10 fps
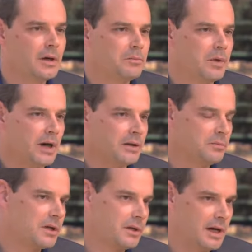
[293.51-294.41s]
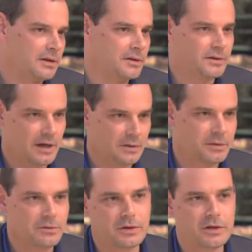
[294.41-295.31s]
By the mid nineties that had
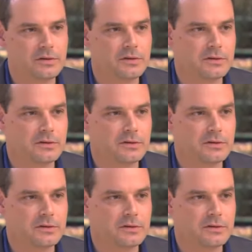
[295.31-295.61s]
been reduced